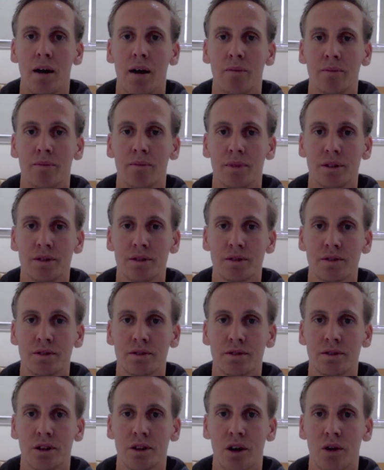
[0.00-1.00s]

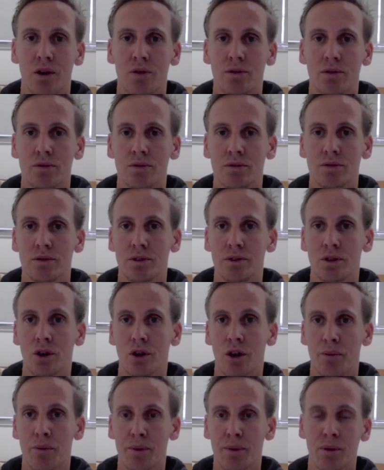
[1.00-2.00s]
is, you know, you
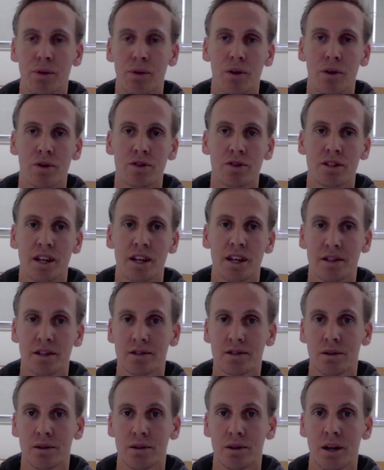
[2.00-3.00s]
got to build those things.
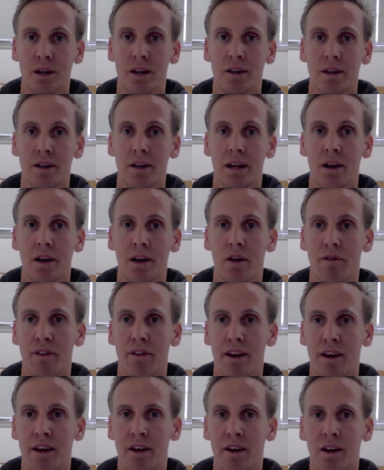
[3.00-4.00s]
And I
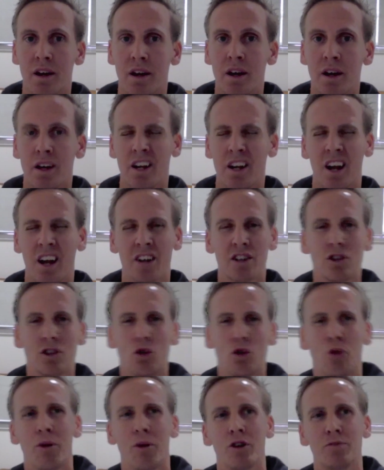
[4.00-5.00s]
think, you know, it can
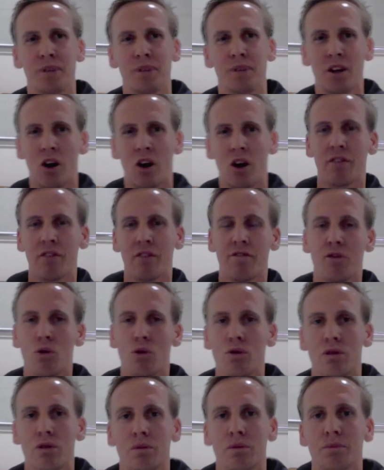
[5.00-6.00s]
almost be like a
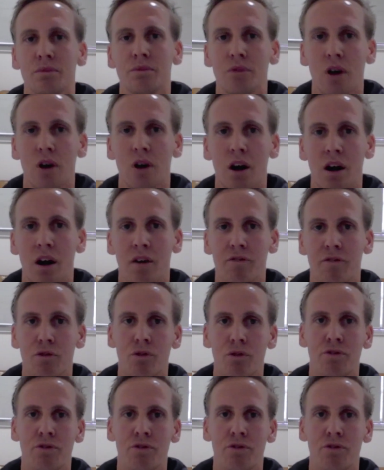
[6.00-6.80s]
fulcrum for